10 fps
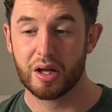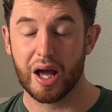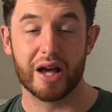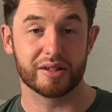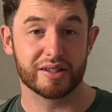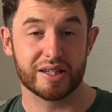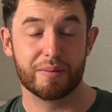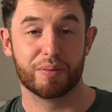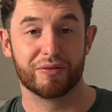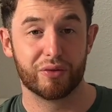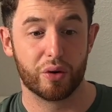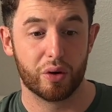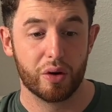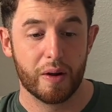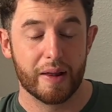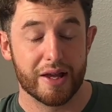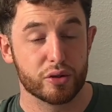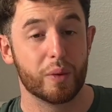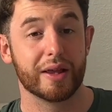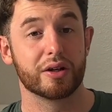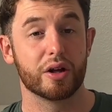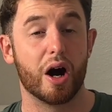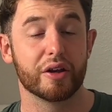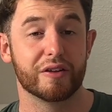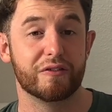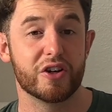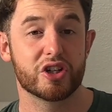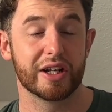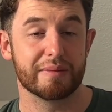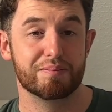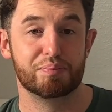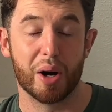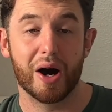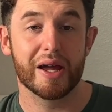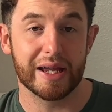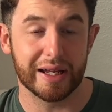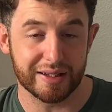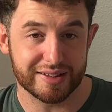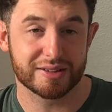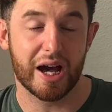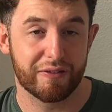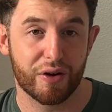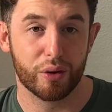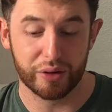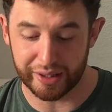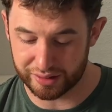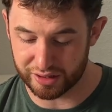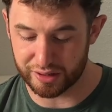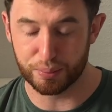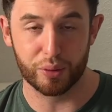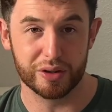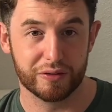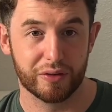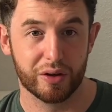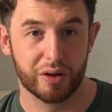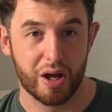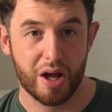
as I said before, it's all well and good artificially buying scaffolding to support your foot,